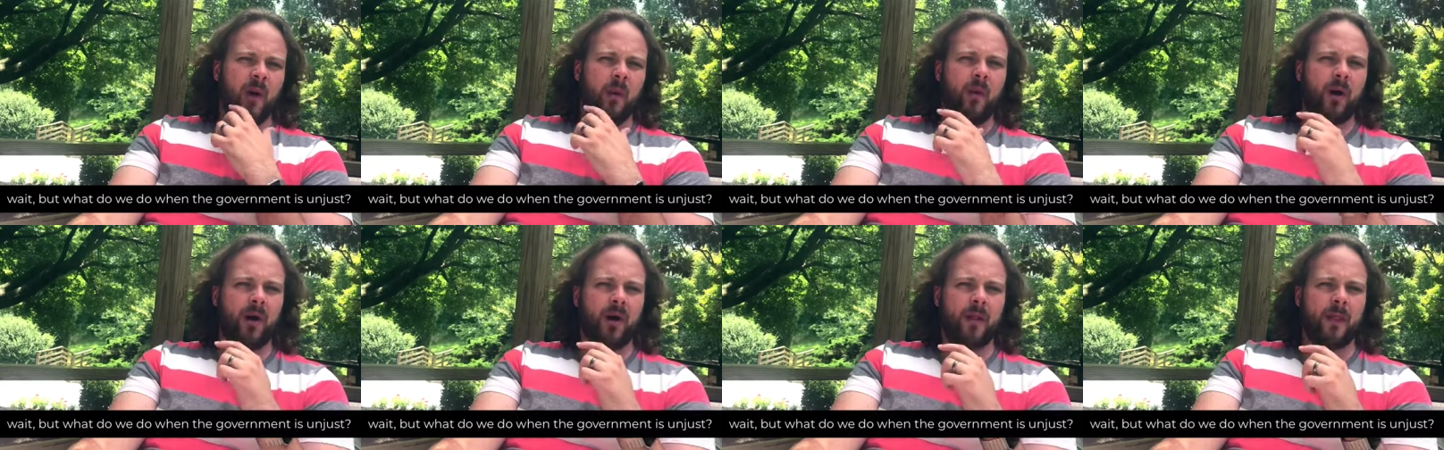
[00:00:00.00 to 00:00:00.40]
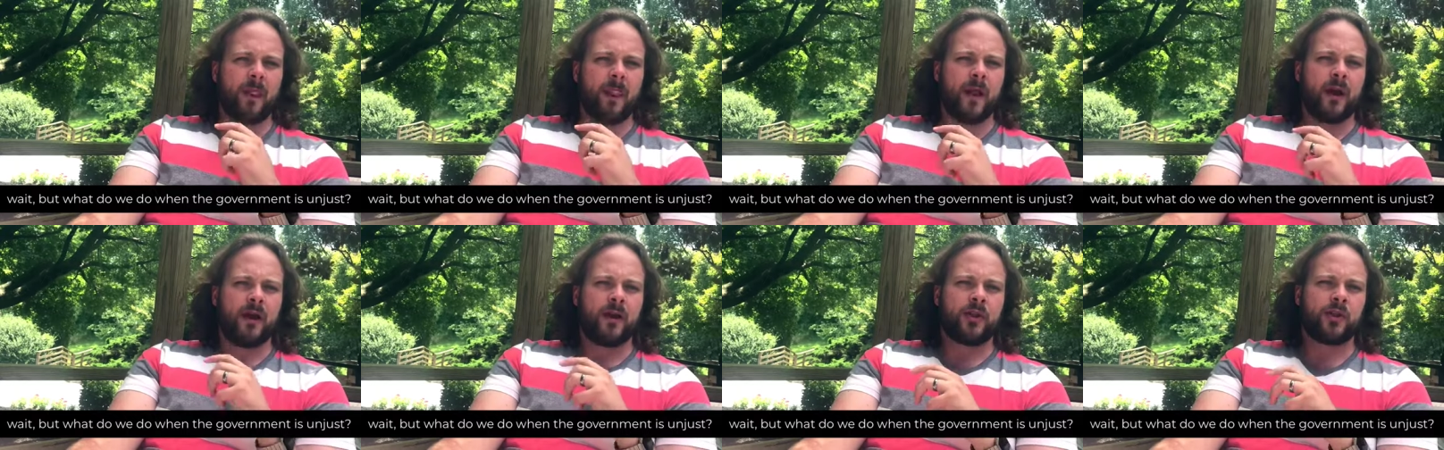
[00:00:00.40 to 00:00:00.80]
Well,
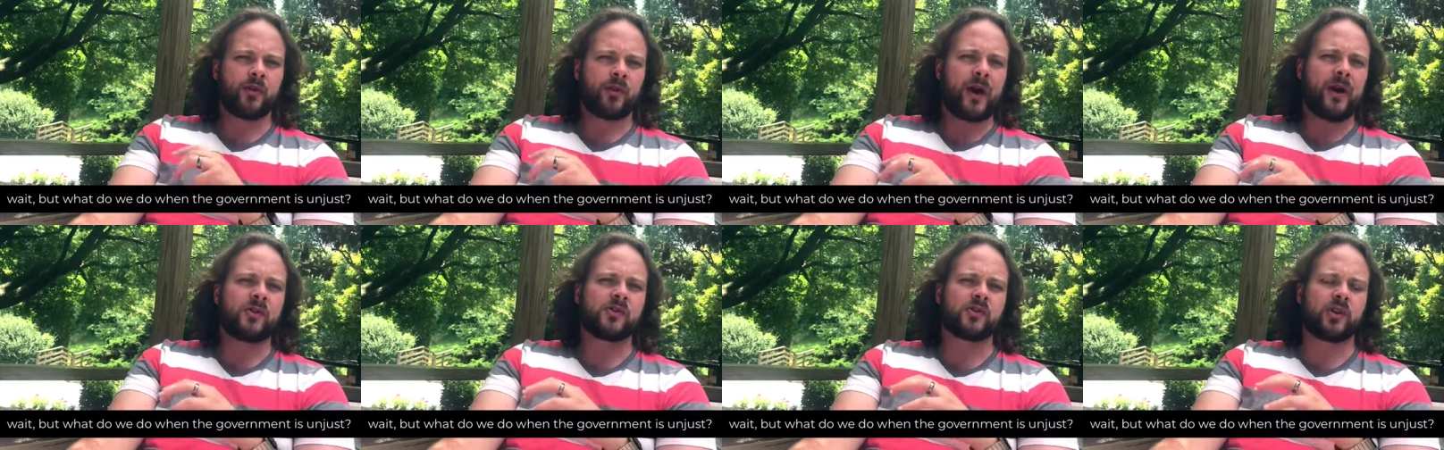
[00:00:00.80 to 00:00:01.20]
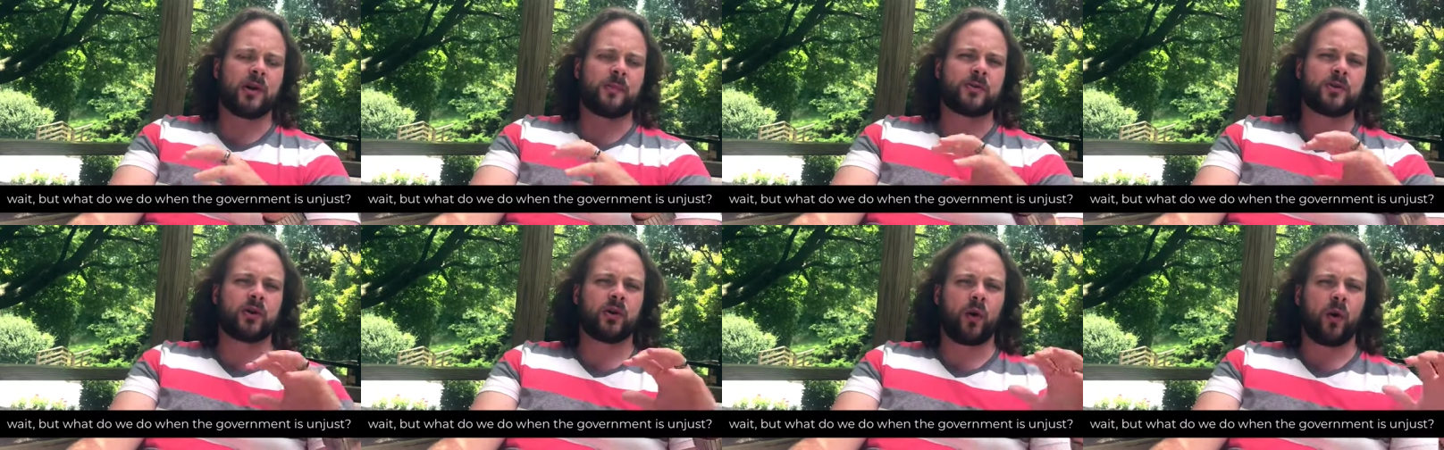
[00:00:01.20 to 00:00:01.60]
throughout
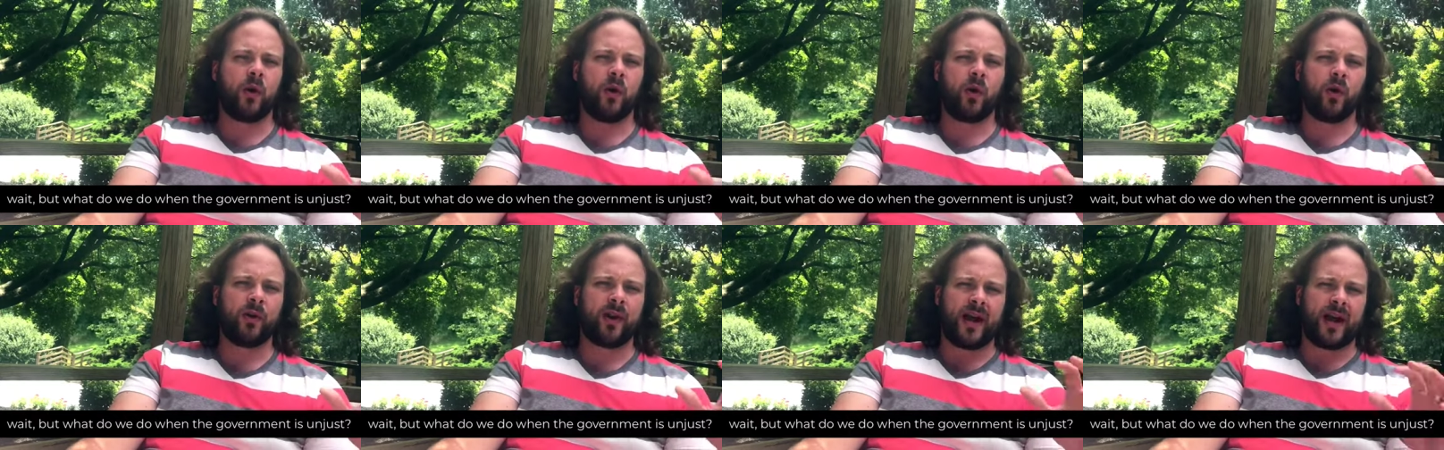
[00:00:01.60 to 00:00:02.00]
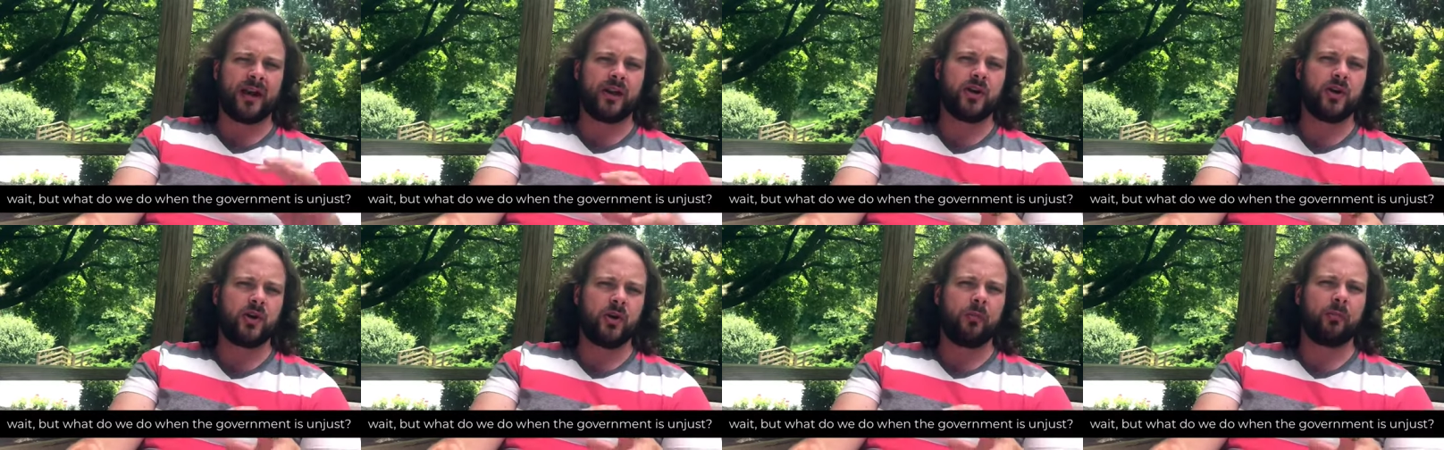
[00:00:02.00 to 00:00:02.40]
Scripture, old
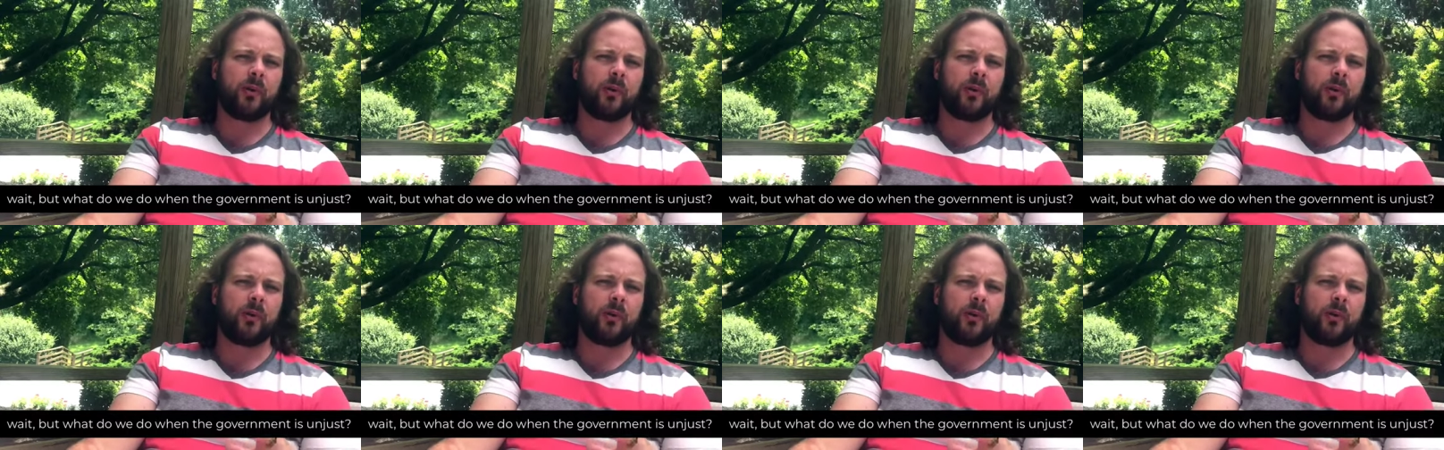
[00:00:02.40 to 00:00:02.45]
and new